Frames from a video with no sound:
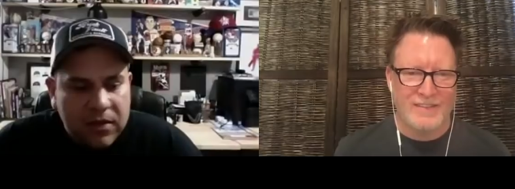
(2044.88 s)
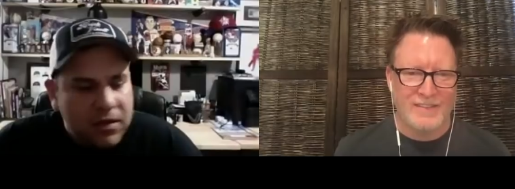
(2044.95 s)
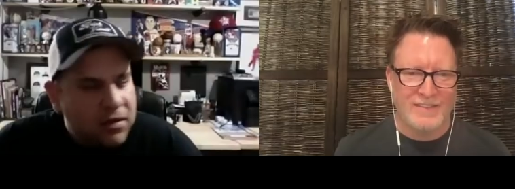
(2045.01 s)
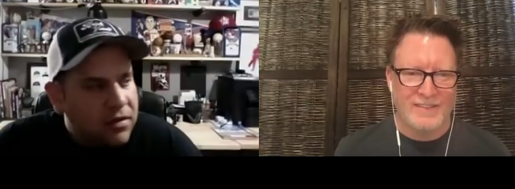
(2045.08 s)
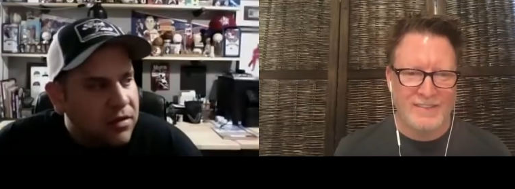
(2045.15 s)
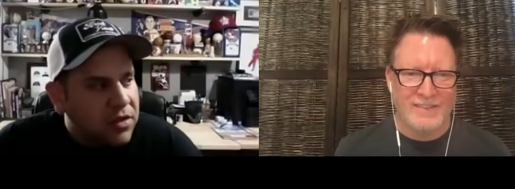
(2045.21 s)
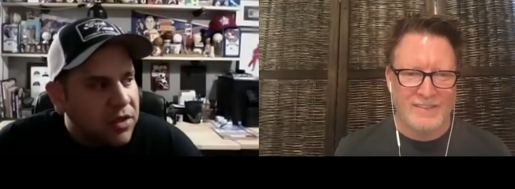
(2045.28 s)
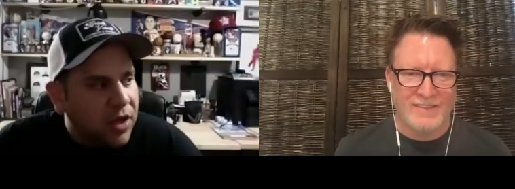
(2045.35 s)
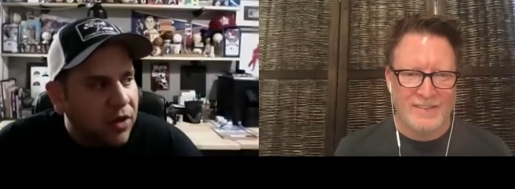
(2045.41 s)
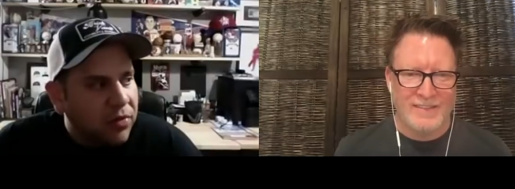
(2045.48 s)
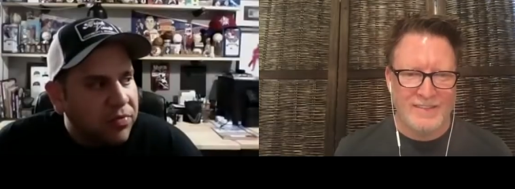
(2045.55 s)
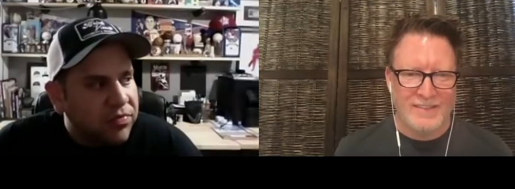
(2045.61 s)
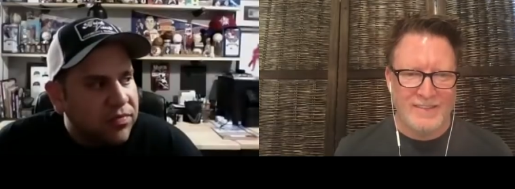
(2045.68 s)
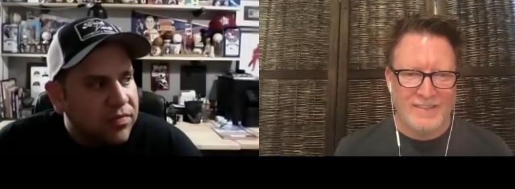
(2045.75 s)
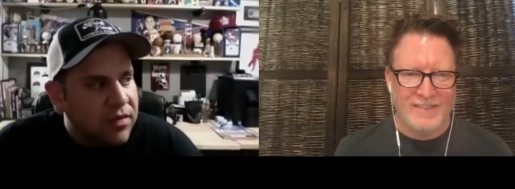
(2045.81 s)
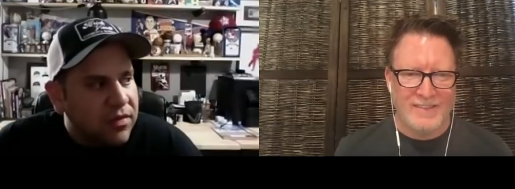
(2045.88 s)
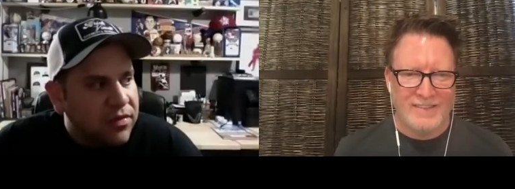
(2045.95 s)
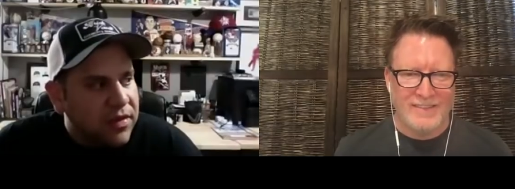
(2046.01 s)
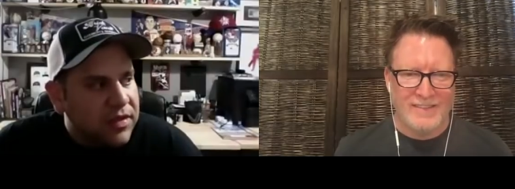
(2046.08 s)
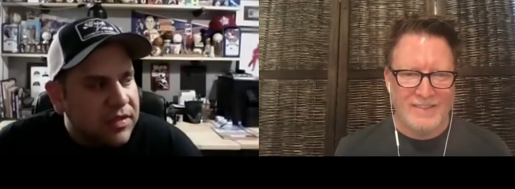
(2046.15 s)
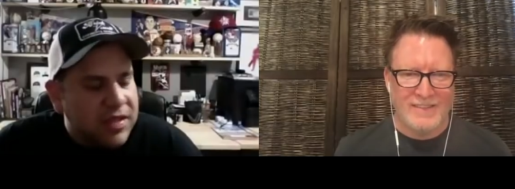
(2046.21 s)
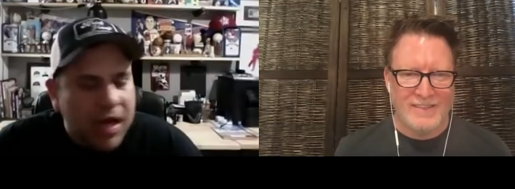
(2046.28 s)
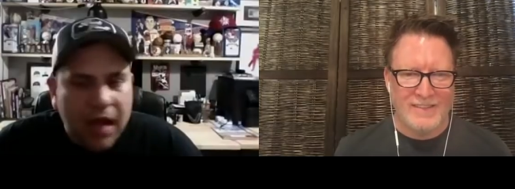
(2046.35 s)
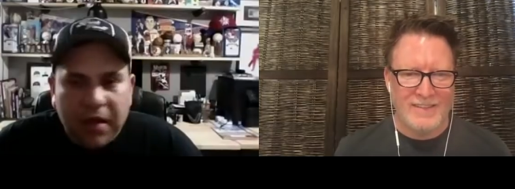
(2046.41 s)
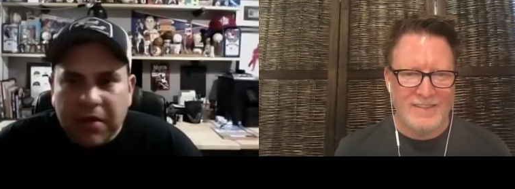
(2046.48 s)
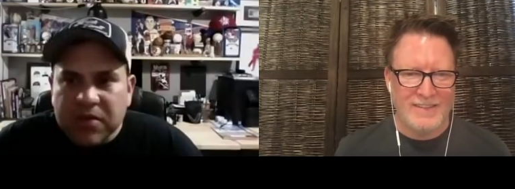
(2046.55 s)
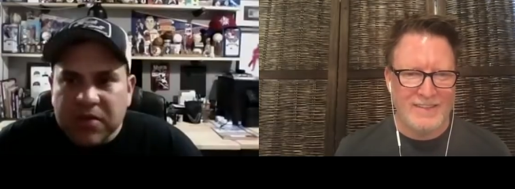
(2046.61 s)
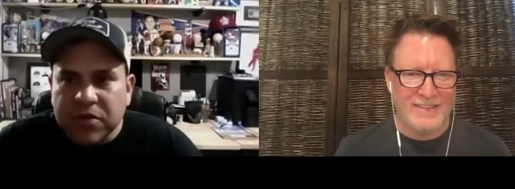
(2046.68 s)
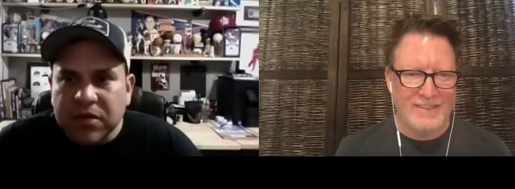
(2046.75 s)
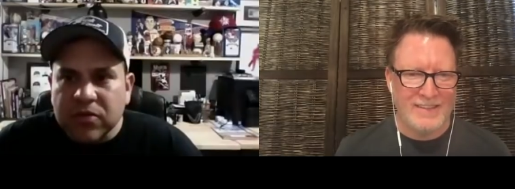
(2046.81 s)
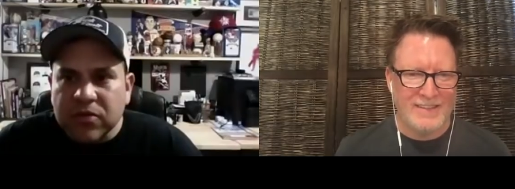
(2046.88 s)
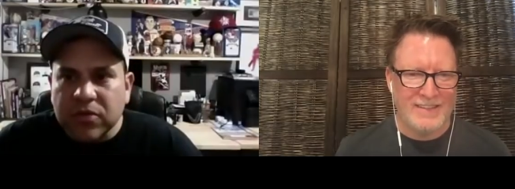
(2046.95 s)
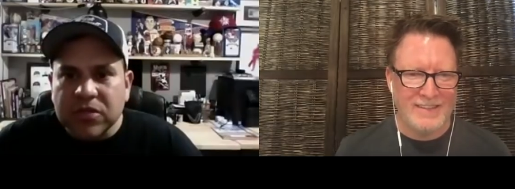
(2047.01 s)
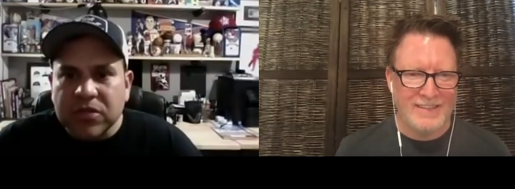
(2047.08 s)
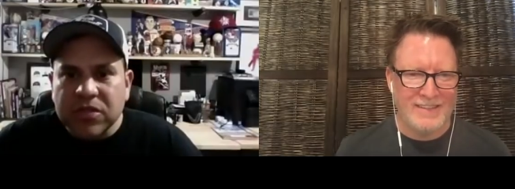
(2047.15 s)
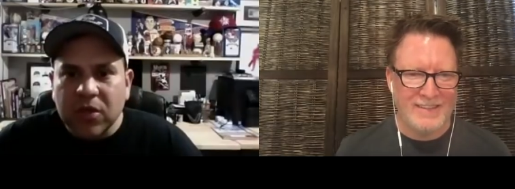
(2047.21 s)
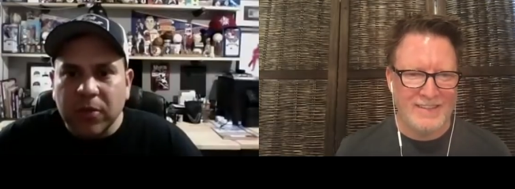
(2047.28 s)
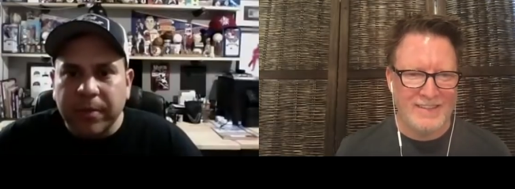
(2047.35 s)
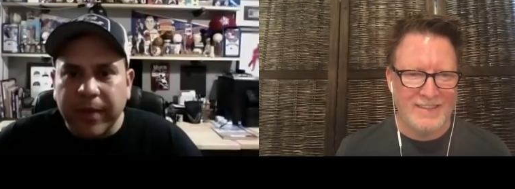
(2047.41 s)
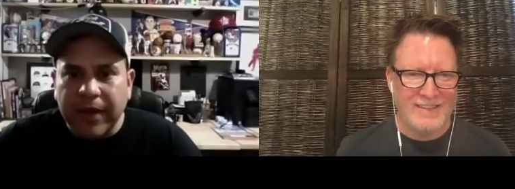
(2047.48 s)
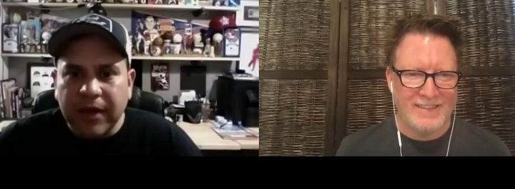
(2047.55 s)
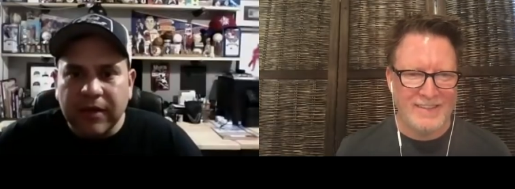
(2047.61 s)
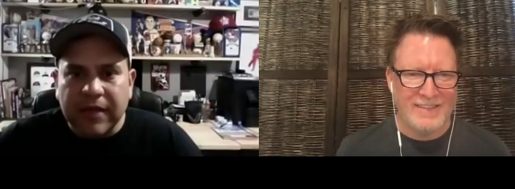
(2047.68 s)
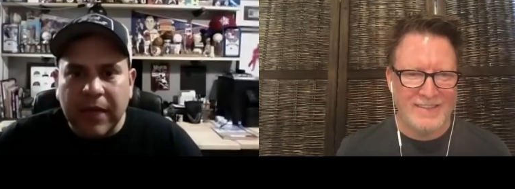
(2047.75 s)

Speaker 1: you know these tacos were, were so big.